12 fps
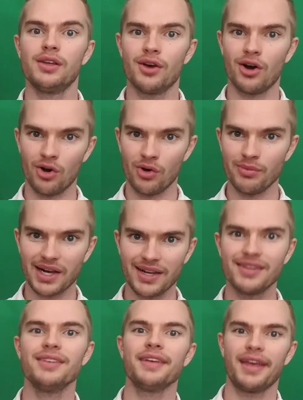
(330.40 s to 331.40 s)
Oma
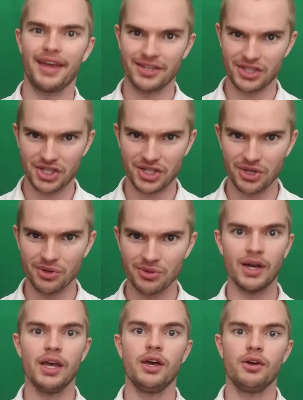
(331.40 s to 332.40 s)
and Shu,
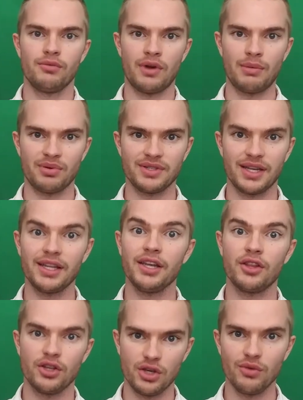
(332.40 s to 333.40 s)
representing the
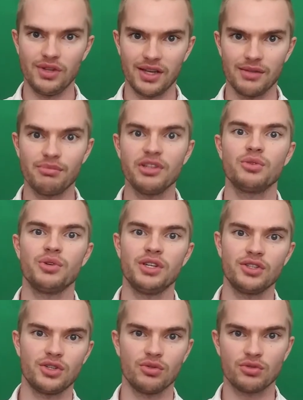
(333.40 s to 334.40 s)
union between
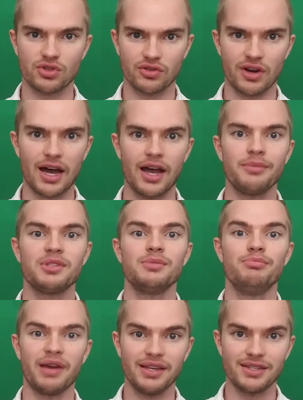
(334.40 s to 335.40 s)
two tribes
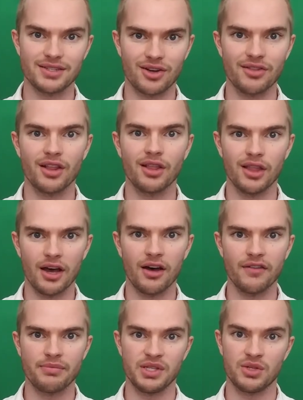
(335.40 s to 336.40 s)
based on the
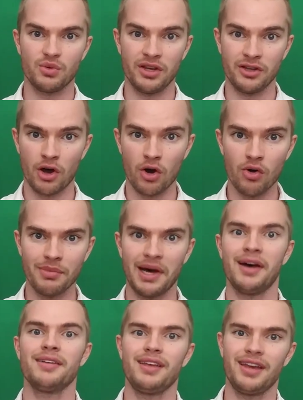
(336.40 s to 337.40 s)
love between
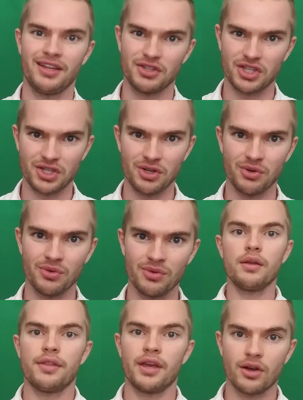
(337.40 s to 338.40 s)
Oma and Shu.
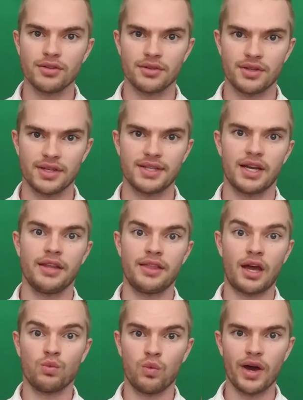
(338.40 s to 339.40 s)
They also decide
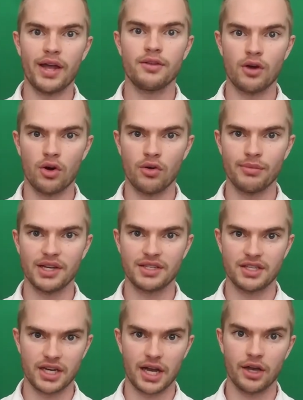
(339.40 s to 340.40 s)
that when Oma's
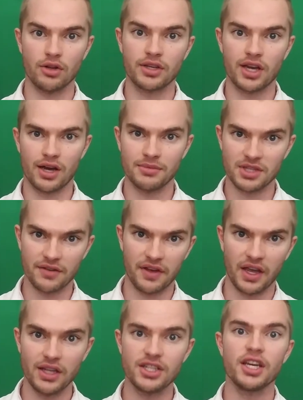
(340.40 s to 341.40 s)
child comes of age,